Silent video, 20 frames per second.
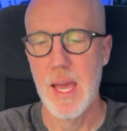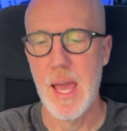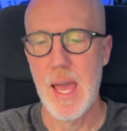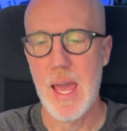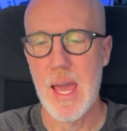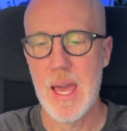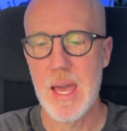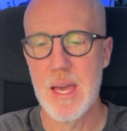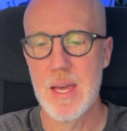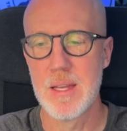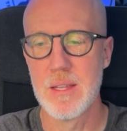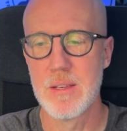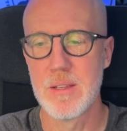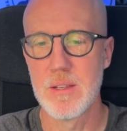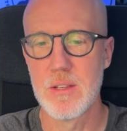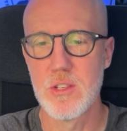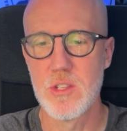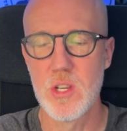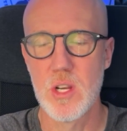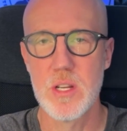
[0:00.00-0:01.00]
and
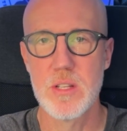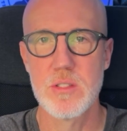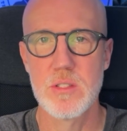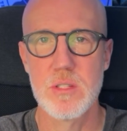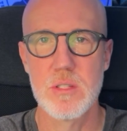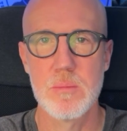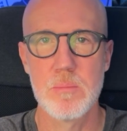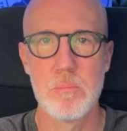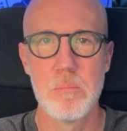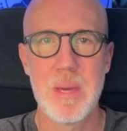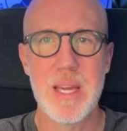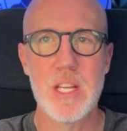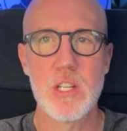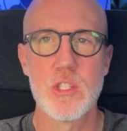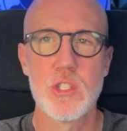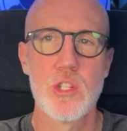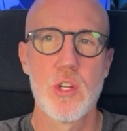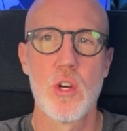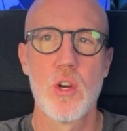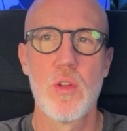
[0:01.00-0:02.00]
just make
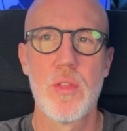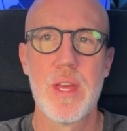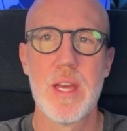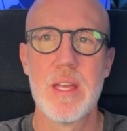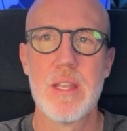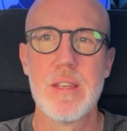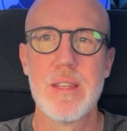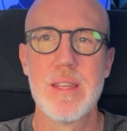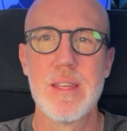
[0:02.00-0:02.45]
sure that